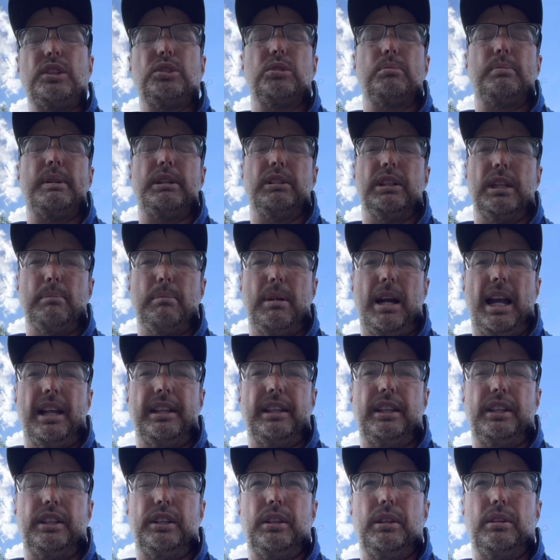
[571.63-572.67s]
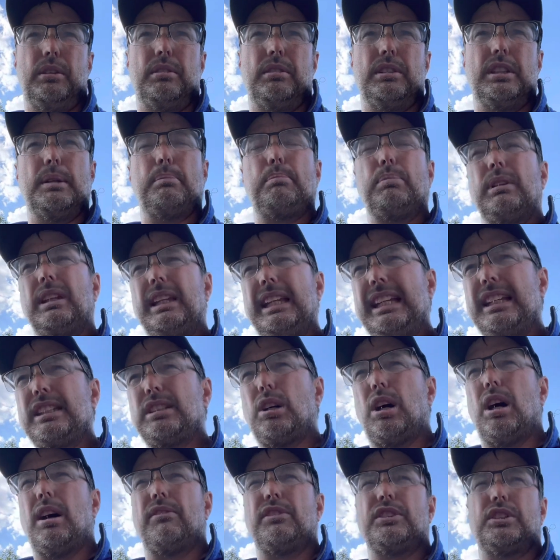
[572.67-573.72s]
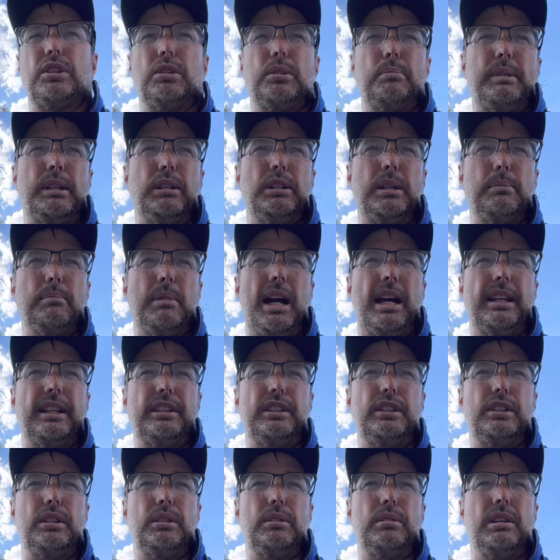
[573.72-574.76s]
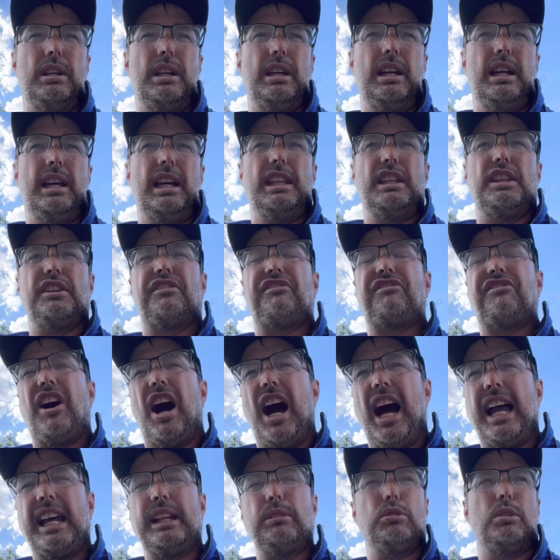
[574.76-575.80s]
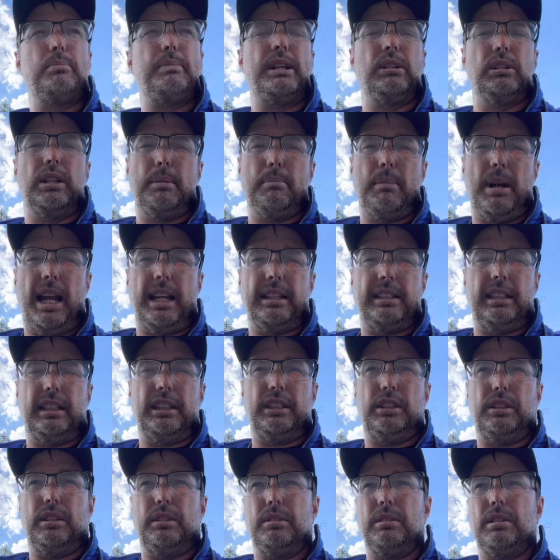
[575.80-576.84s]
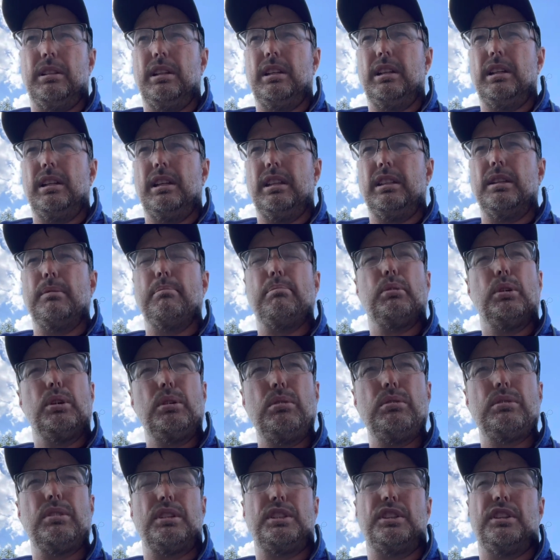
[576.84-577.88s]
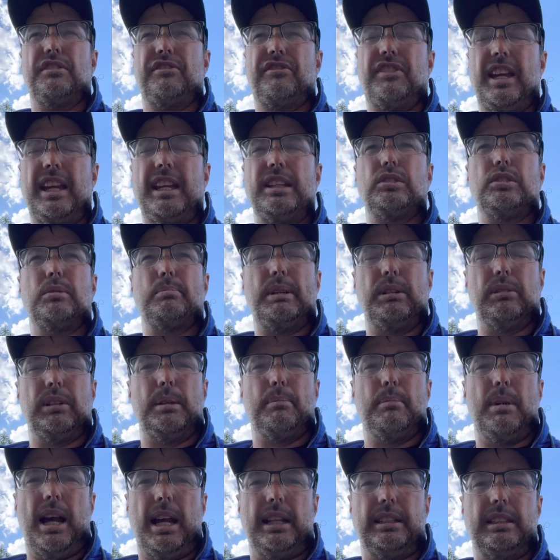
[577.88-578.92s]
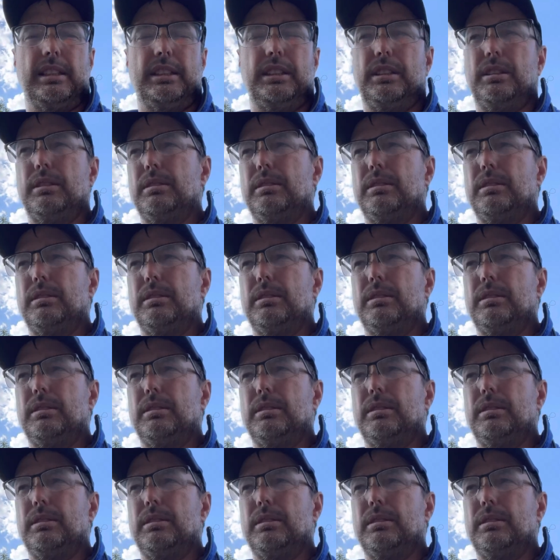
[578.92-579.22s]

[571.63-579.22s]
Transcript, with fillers: will be reminding you. The police officer will be reminding you. The fine will be reminding you. The bruise on your face will be reminding